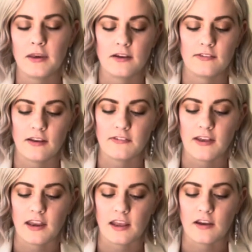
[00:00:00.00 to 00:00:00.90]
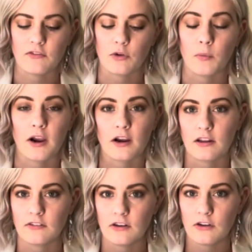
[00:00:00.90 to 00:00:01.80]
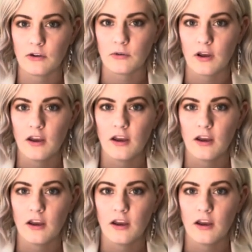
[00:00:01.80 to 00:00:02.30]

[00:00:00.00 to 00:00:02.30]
because they said if the wear continued